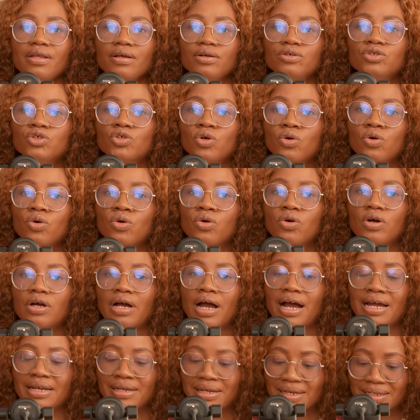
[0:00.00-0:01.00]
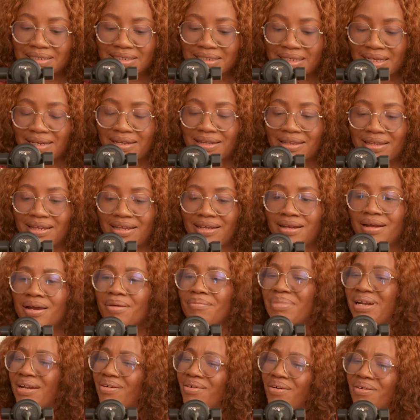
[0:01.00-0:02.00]
So understanding that.
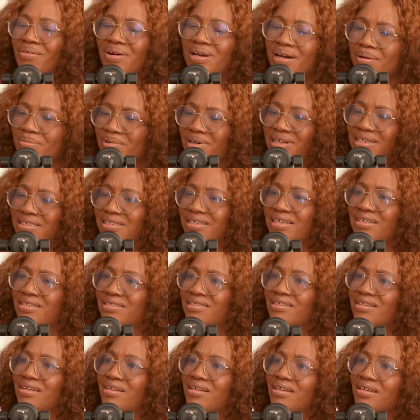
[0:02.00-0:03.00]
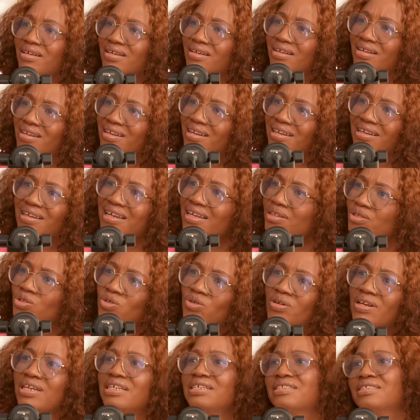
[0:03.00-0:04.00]
But what I'm going to say is learn
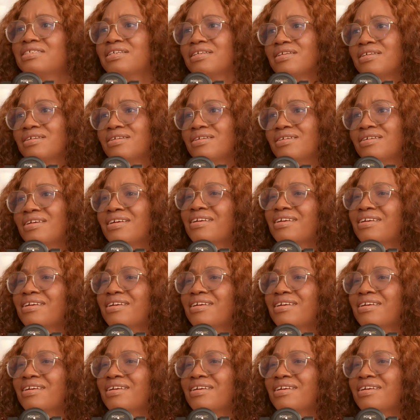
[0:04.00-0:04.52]
to listen.